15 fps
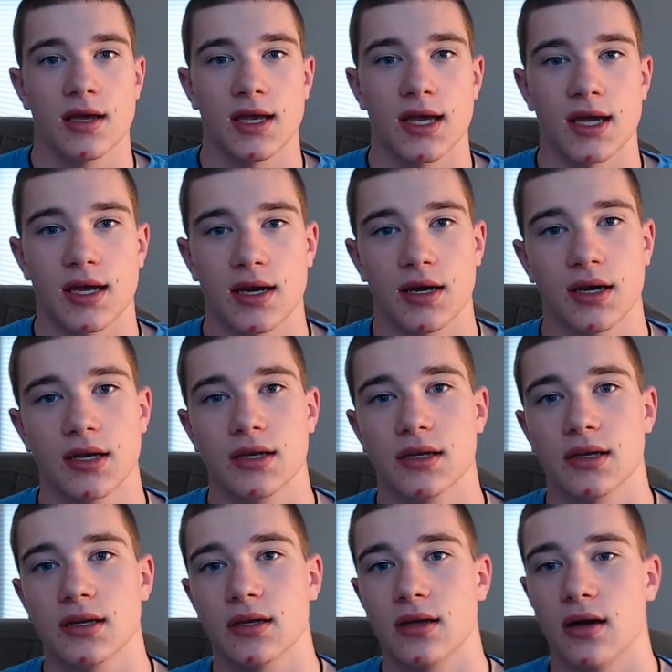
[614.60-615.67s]
And
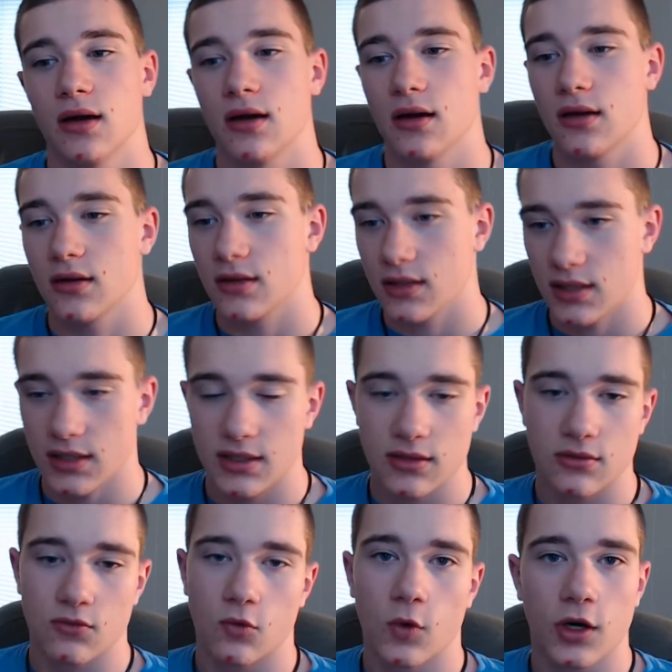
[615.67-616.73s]
it
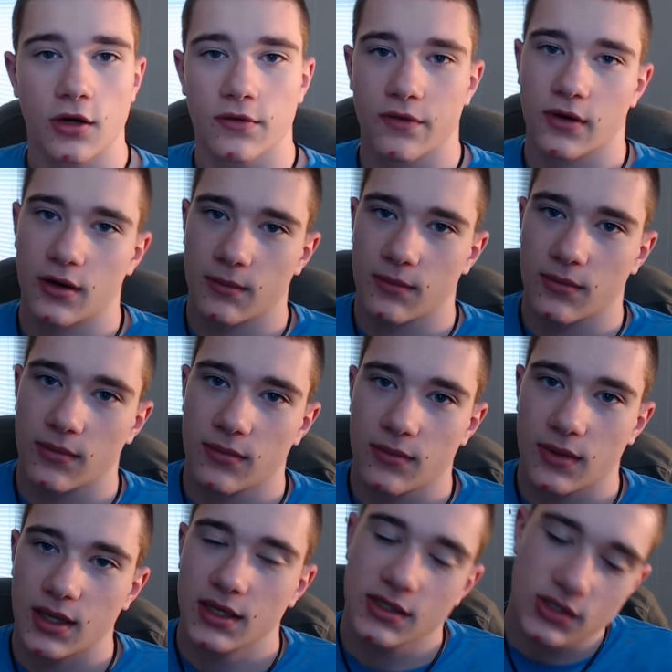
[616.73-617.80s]
didn't work for him.
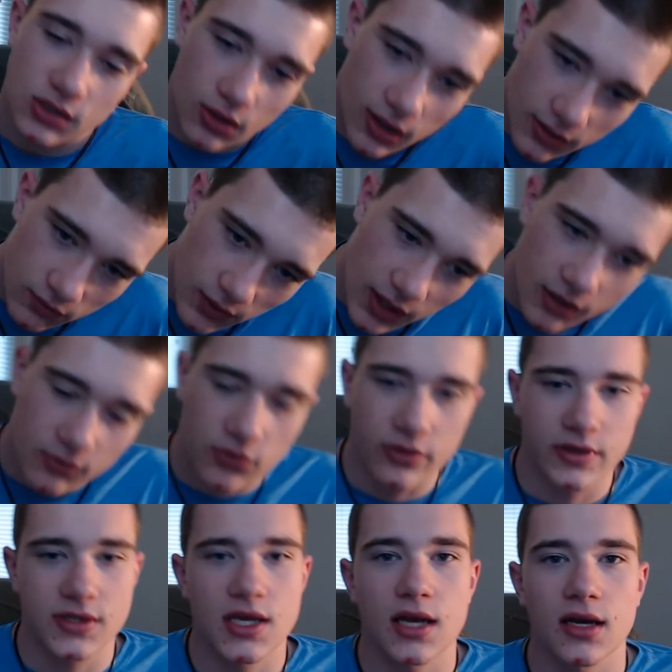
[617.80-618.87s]
And so I ran him through
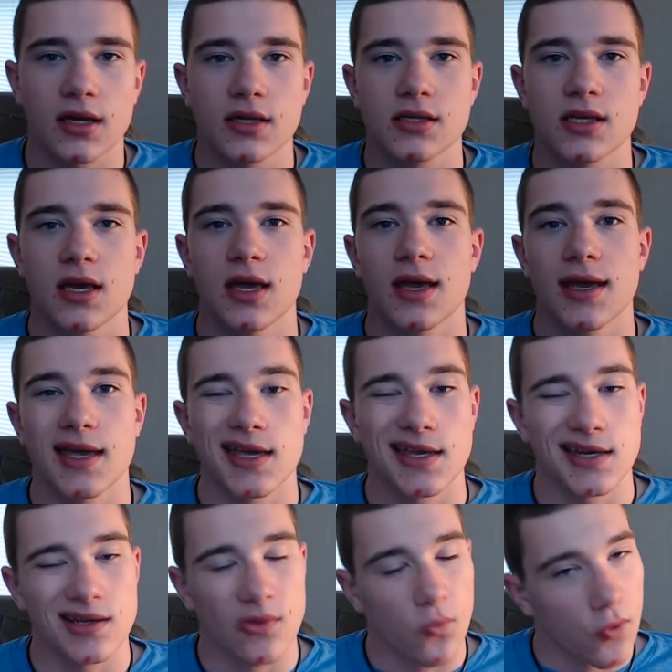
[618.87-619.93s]
the settings, and
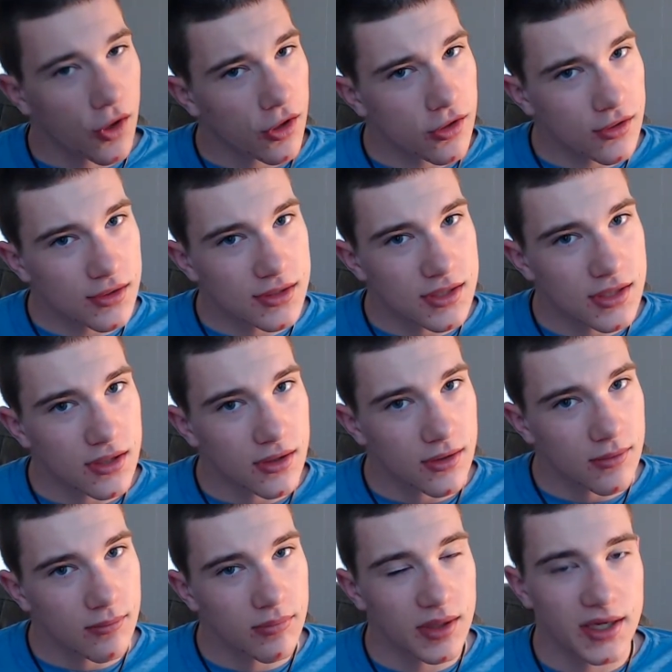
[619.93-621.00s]
it worked,
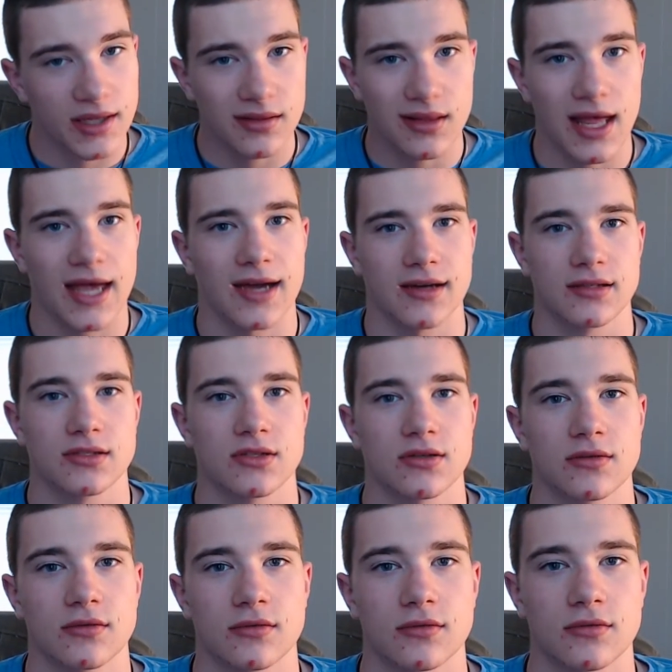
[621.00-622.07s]
but it lagged
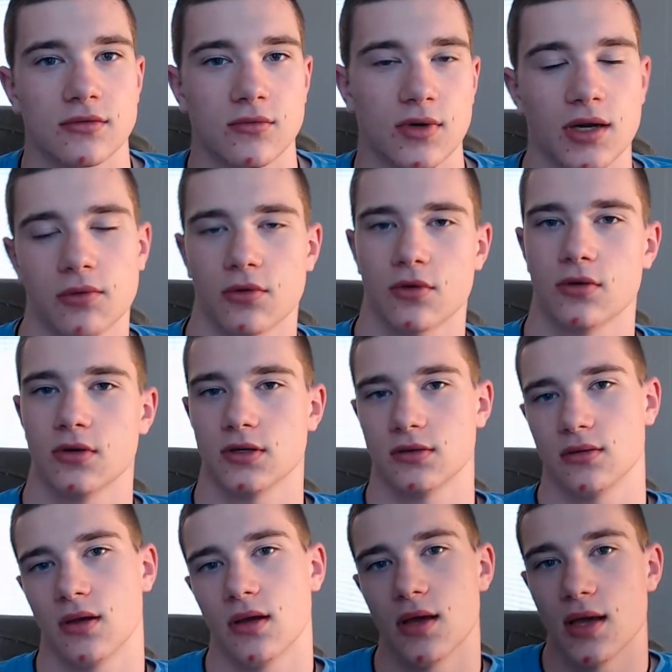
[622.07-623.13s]
when it recorded.
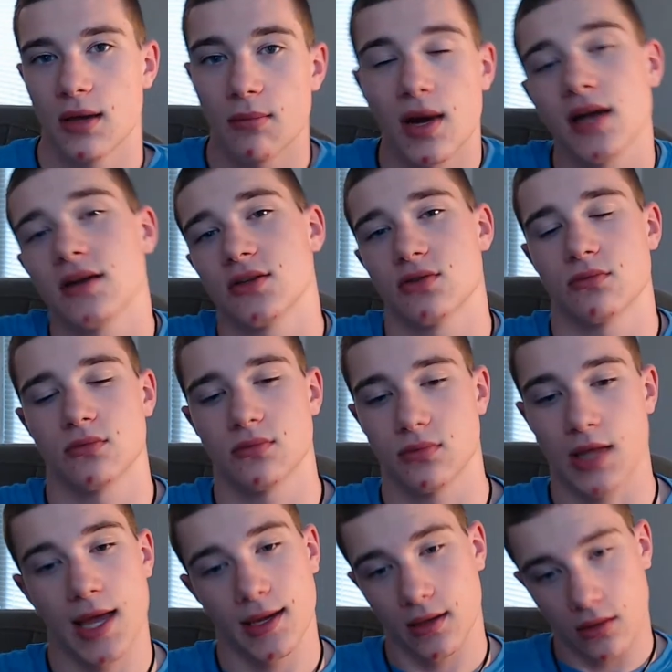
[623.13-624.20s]
Mine doesn't
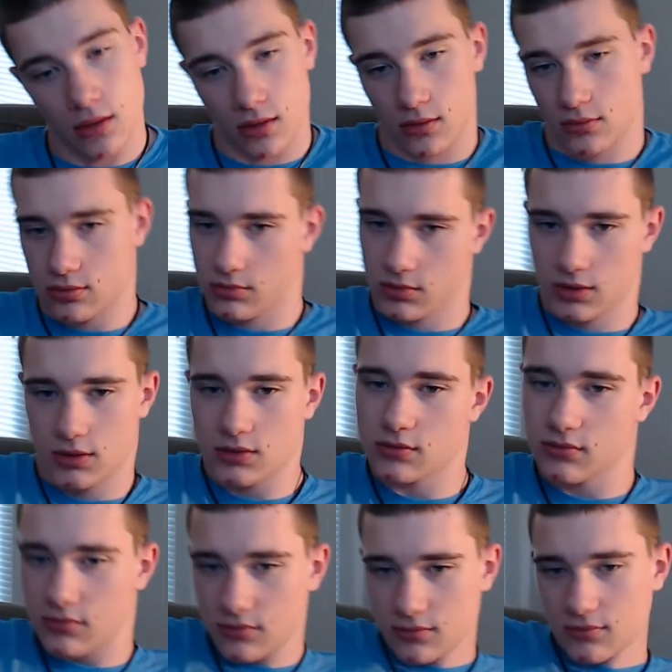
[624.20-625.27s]
lag at all, which is
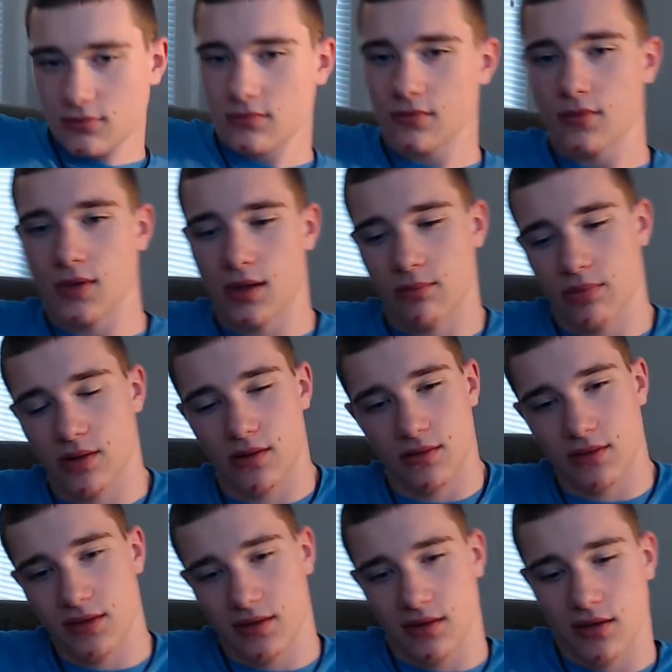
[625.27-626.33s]

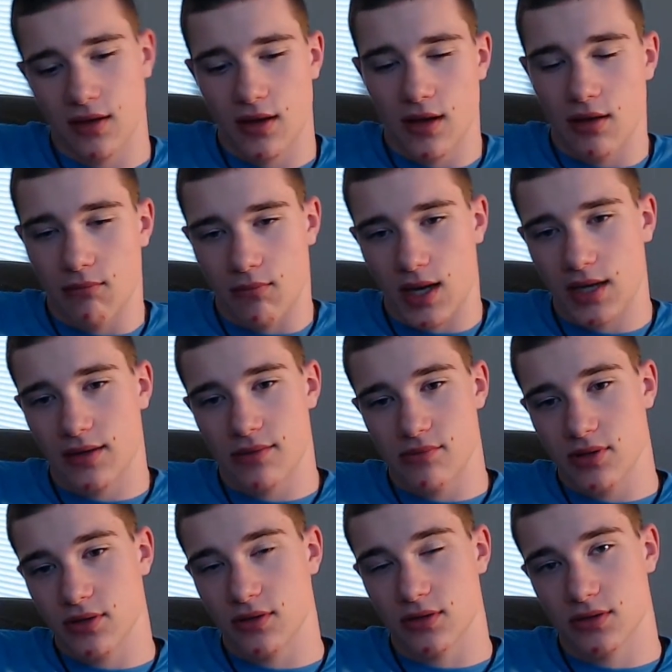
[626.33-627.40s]
apparently my
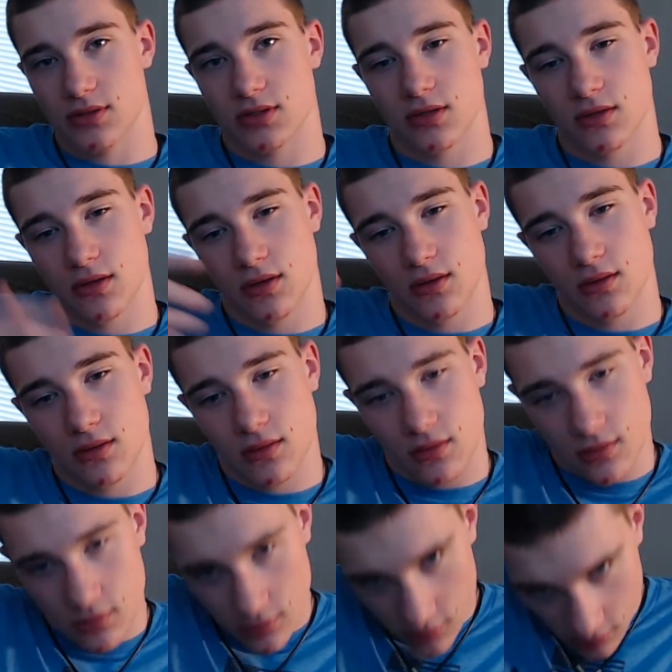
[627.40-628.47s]
computers
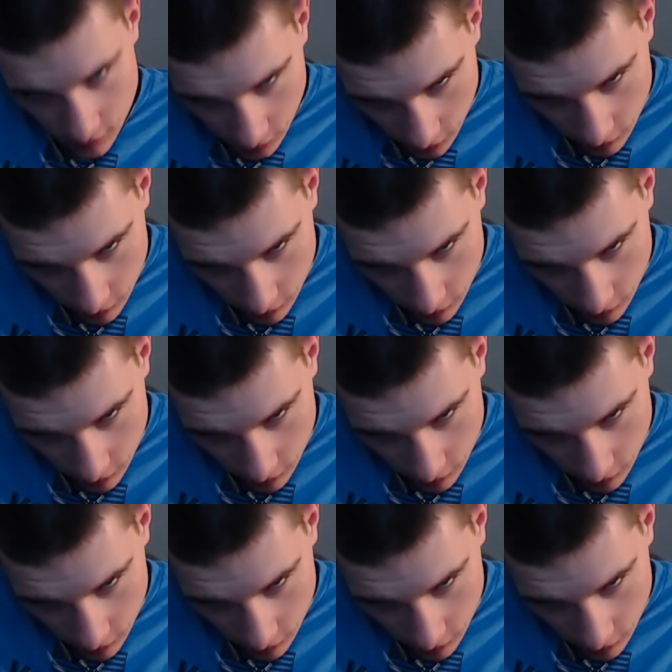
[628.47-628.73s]
are